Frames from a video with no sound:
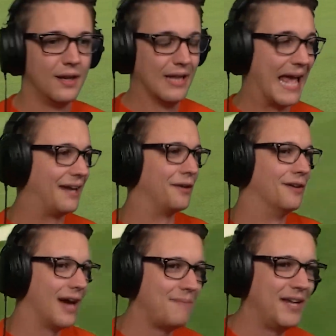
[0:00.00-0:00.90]
Thank you.
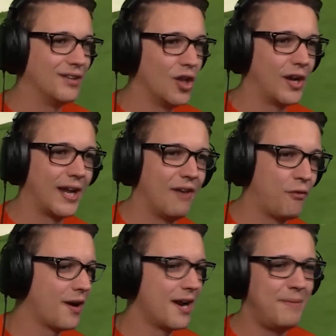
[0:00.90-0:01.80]
I mean, look, if
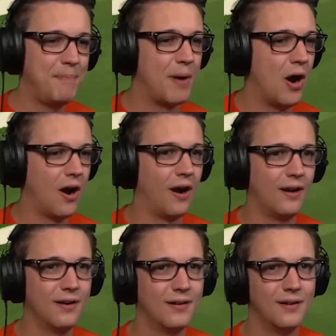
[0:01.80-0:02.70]
we're gonna be
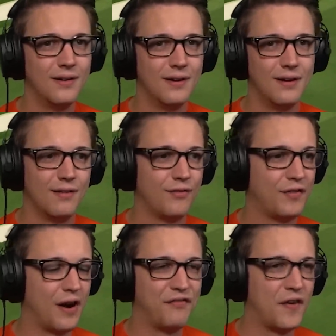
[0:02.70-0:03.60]
par
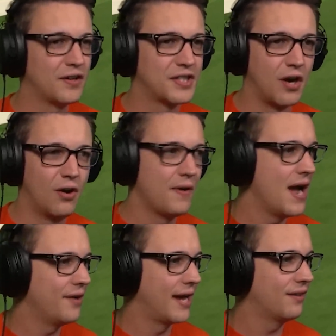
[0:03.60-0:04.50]
for our first go
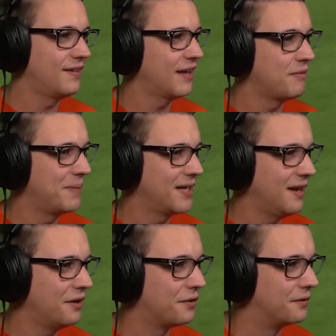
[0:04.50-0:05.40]
around, I don't see that's a big
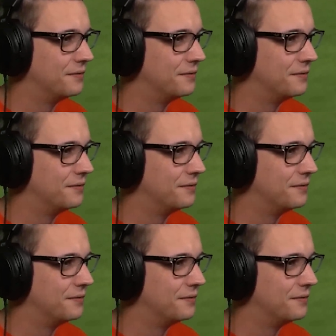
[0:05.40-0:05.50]
deal.